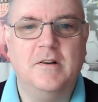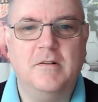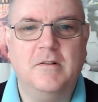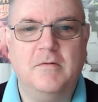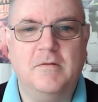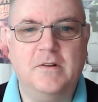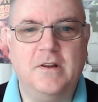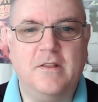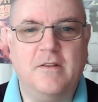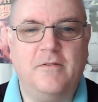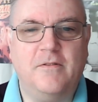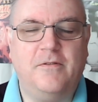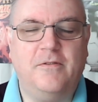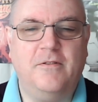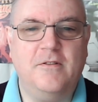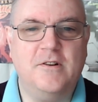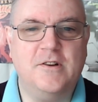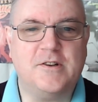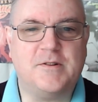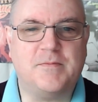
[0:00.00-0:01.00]
one of the
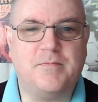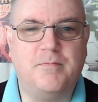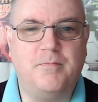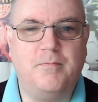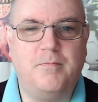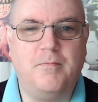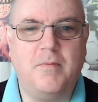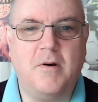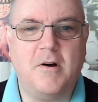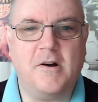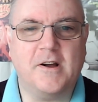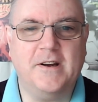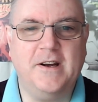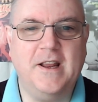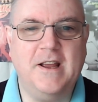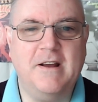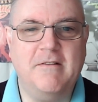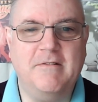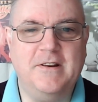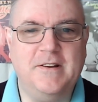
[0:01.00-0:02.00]
first
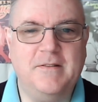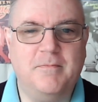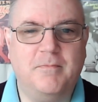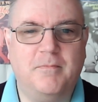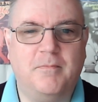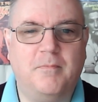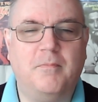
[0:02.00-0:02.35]
pioneering